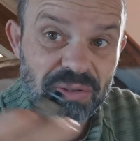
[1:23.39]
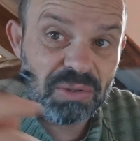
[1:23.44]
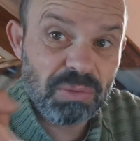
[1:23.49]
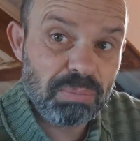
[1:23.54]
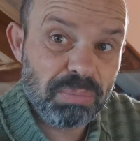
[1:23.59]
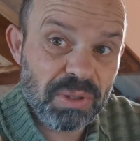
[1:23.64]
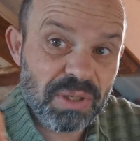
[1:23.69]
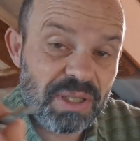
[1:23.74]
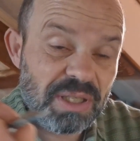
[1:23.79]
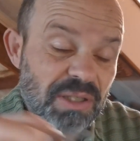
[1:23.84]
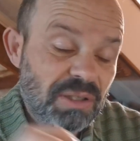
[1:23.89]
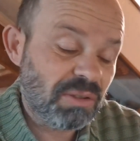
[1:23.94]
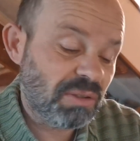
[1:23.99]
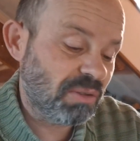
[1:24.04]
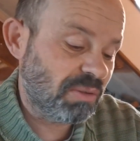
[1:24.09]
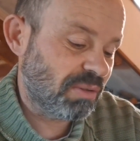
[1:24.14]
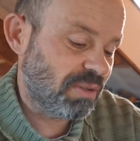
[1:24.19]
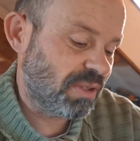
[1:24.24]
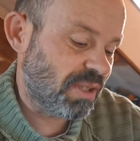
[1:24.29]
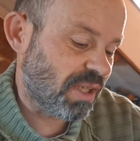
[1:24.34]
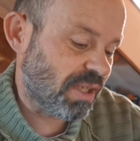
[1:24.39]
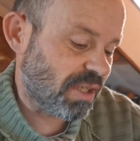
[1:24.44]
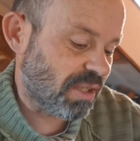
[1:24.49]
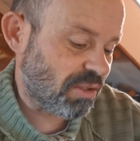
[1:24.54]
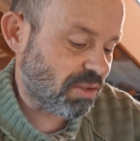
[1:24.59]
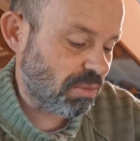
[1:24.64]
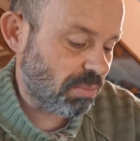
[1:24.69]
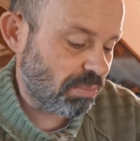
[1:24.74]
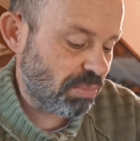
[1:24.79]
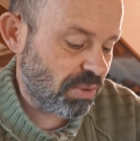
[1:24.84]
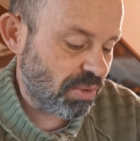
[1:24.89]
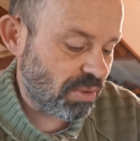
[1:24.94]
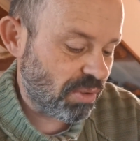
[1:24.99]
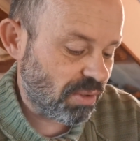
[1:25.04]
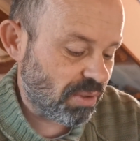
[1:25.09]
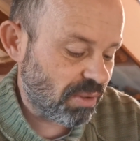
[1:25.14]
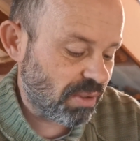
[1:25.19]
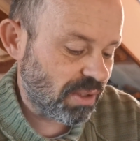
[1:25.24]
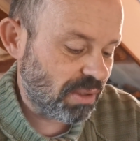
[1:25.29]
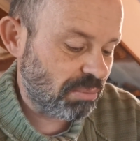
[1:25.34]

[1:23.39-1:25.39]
you plug it on target computer